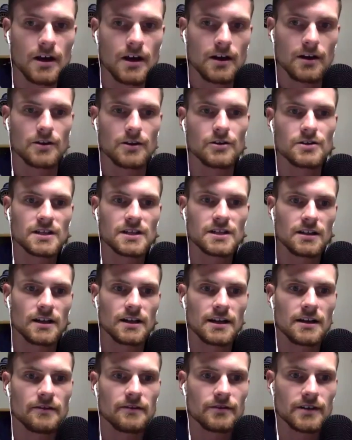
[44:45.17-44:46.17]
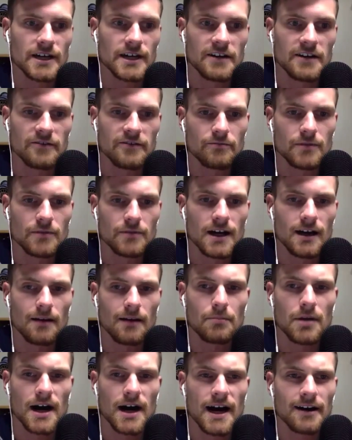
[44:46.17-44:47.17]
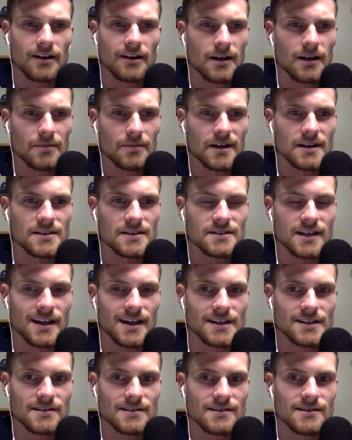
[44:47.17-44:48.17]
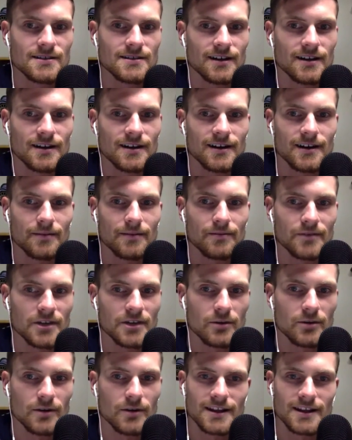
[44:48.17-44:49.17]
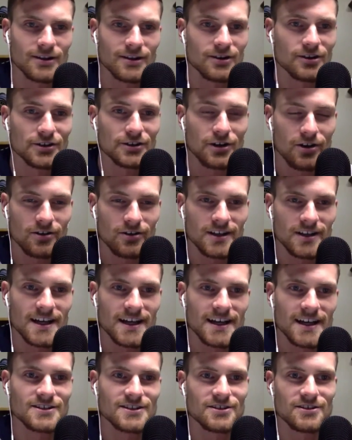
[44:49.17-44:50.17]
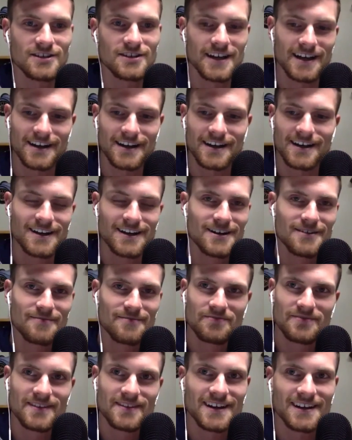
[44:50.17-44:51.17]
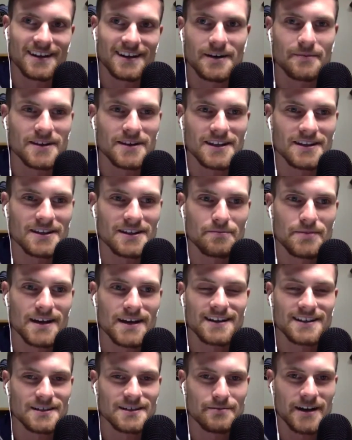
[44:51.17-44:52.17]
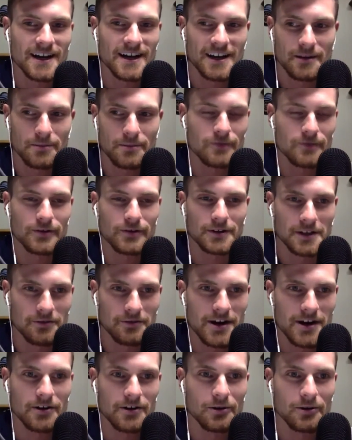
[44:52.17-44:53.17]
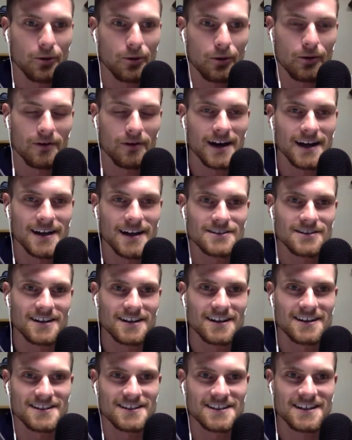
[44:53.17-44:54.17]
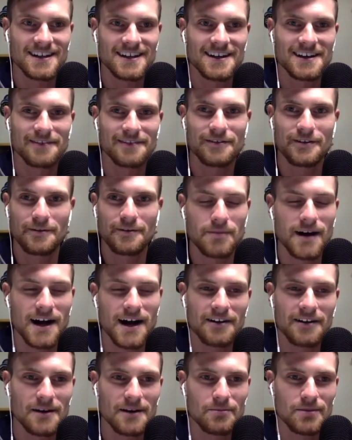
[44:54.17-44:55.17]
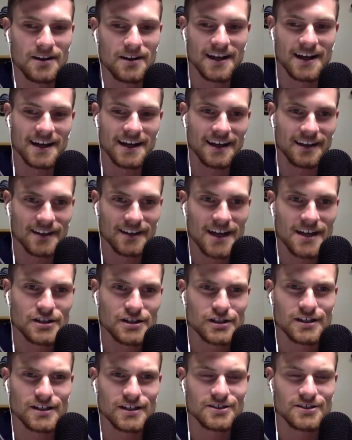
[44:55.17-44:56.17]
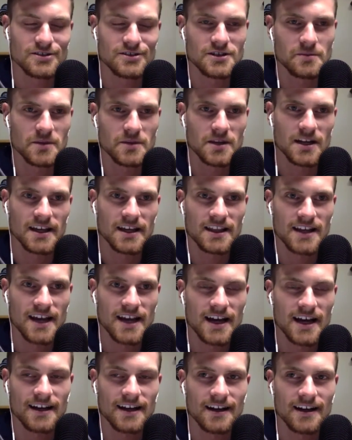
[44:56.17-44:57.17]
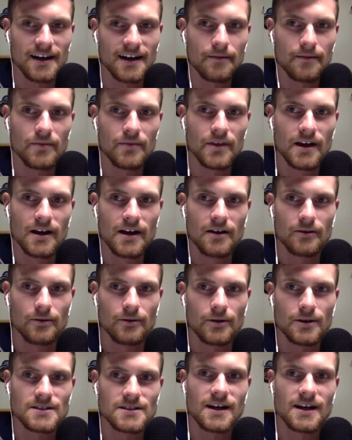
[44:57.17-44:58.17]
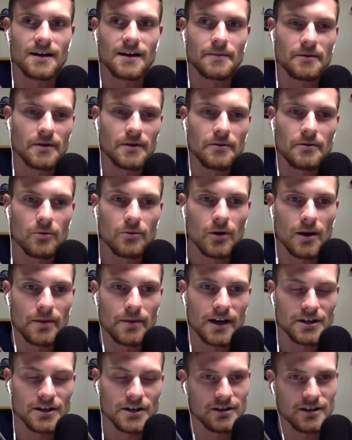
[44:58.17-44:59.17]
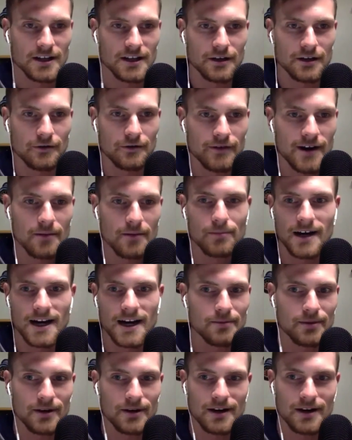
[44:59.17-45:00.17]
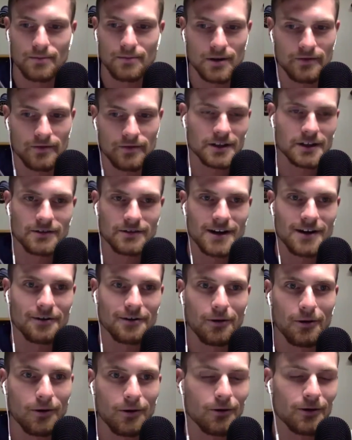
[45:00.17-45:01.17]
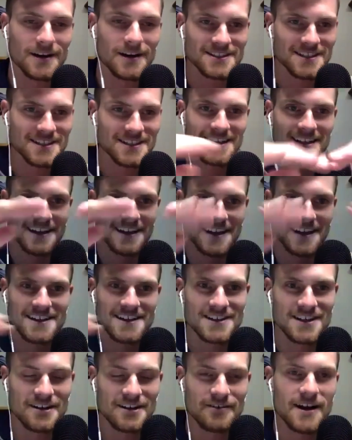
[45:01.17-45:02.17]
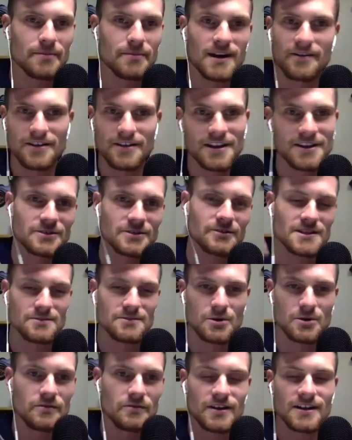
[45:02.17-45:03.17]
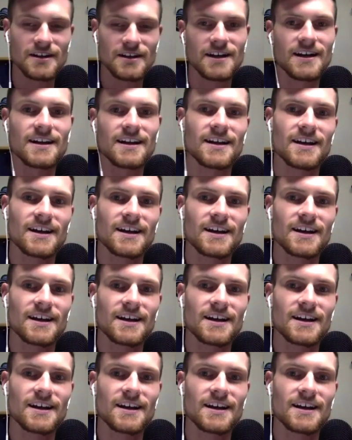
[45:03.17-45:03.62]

Do you see a lot of kind of uh, pile up in a sense, um, you know, within little dog legs or like, I, don't know, I mean, the, the bit isn't making a perfectly round hole, right? So like, does it get kind of piled up in like ledges or something like that um, where it's not, I mean, we would want to picture it like in a round pipe on a perfectly round hole and just kind of lays there, right? But everything's always moving. You got